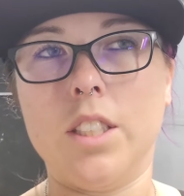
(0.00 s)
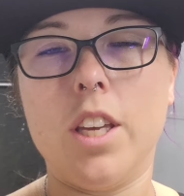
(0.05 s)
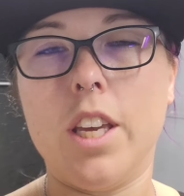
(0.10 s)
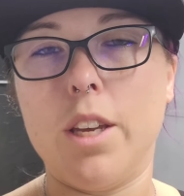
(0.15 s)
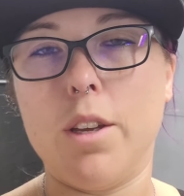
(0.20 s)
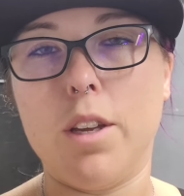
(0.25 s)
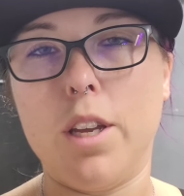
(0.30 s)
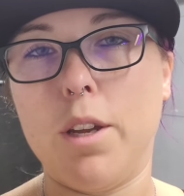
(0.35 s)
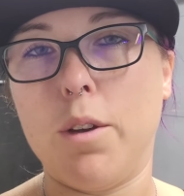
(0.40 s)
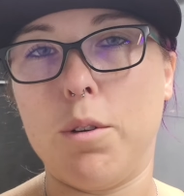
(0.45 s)

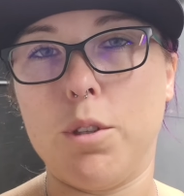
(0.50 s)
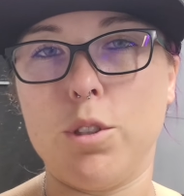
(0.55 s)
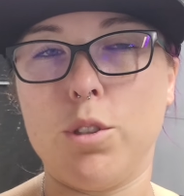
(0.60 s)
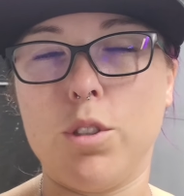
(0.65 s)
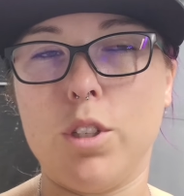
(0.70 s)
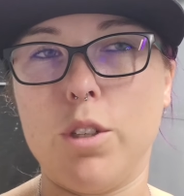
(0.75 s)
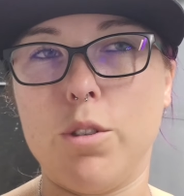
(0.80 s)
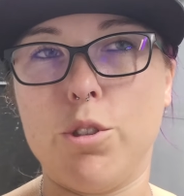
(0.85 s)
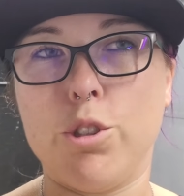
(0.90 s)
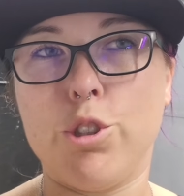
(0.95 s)
It was
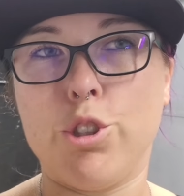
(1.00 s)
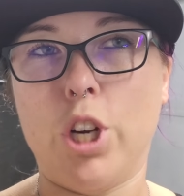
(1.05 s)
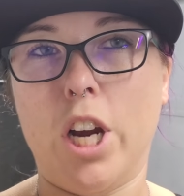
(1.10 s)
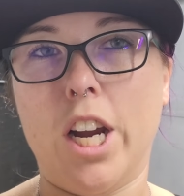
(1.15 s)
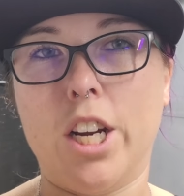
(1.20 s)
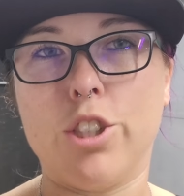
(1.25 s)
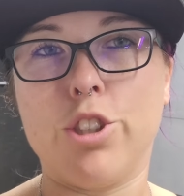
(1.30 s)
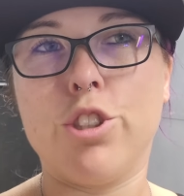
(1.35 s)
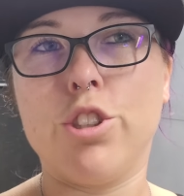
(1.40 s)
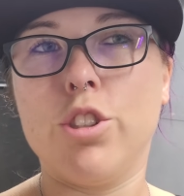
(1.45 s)

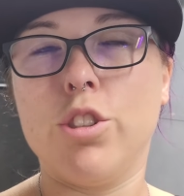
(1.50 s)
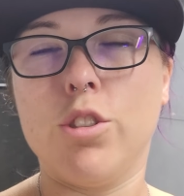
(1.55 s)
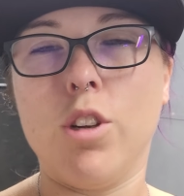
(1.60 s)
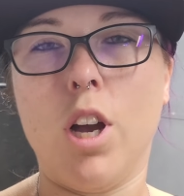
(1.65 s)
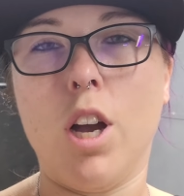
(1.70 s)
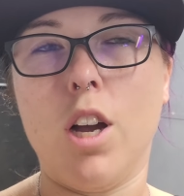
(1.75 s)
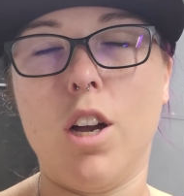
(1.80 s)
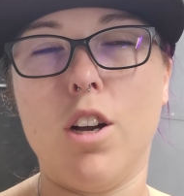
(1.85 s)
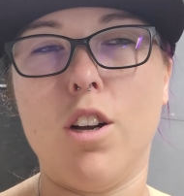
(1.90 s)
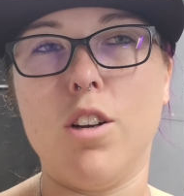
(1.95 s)
trash.
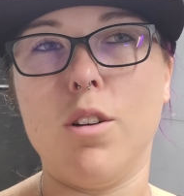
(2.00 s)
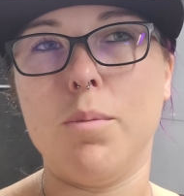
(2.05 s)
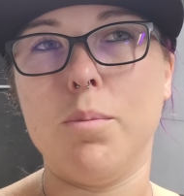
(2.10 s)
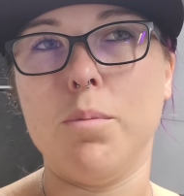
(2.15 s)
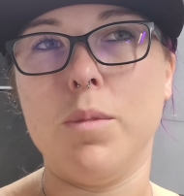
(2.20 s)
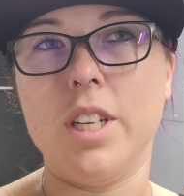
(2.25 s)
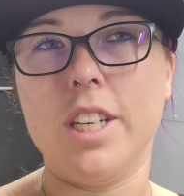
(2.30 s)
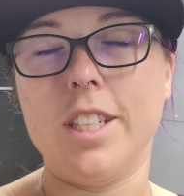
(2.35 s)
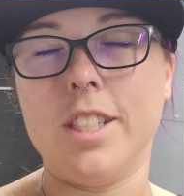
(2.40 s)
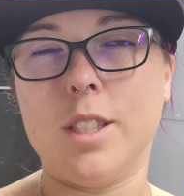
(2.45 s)

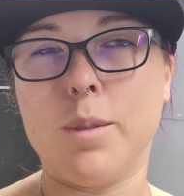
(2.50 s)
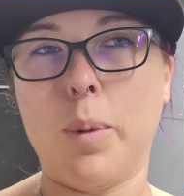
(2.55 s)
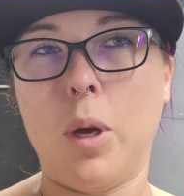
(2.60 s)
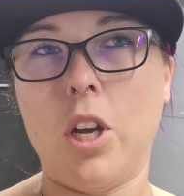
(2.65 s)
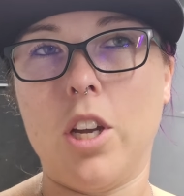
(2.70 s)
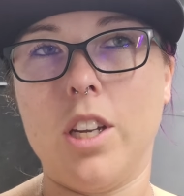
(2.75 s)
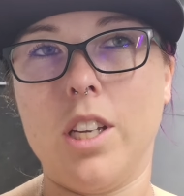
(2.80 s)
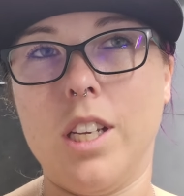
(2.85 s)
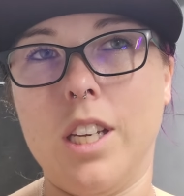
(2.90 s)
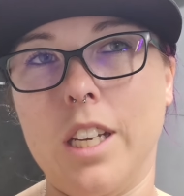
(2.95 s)
It spun,